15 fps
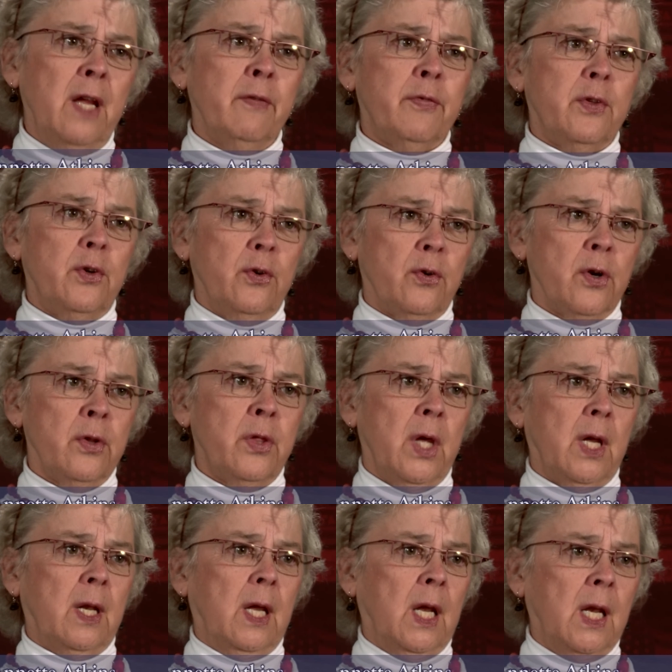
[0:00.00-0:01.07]
if the North
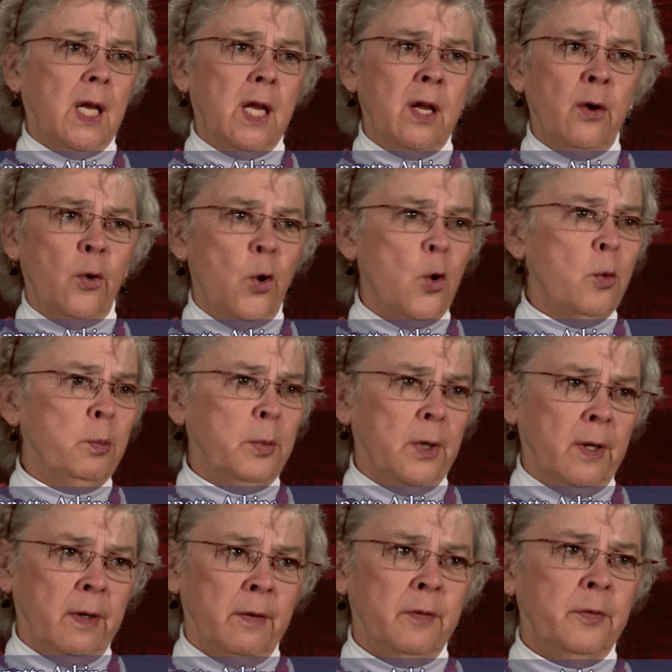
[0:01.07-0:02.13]
had any hope
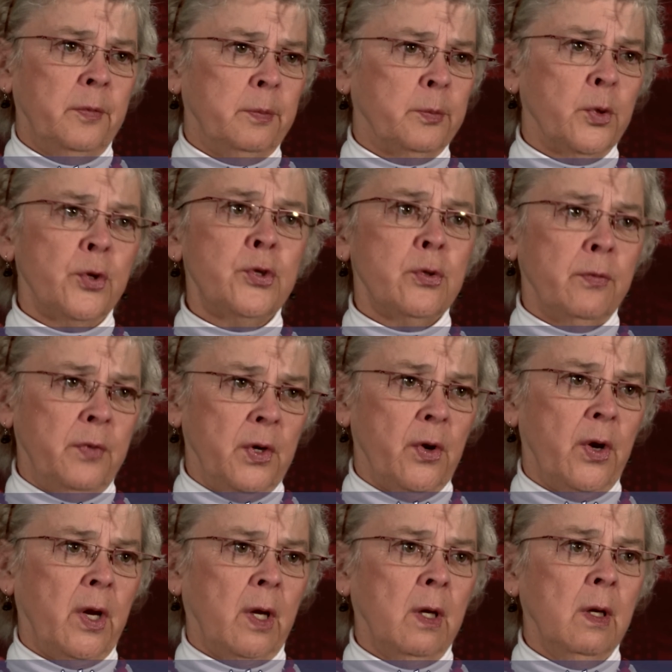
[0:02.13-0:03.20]
of
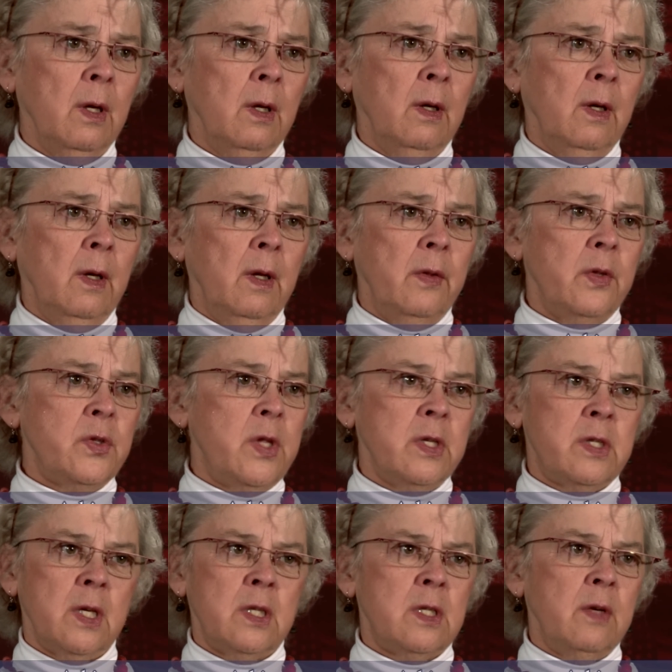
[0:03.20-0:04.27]
persevering. The
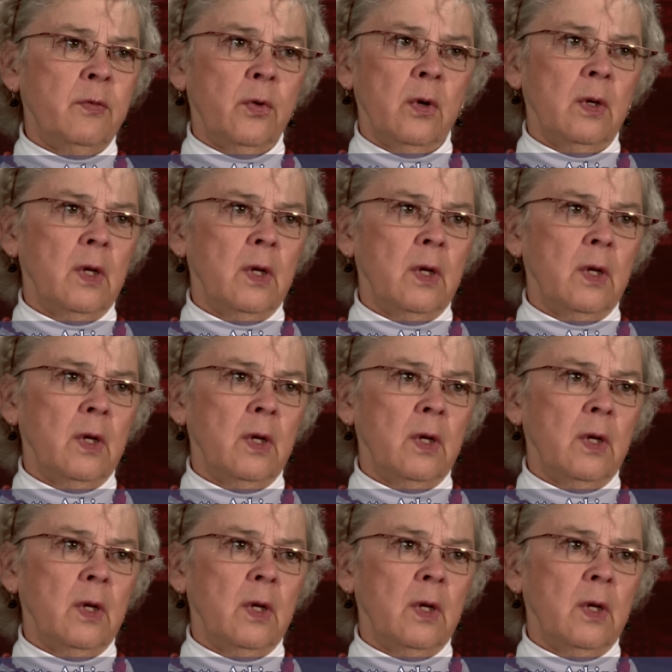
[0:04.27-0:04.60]
sixty-four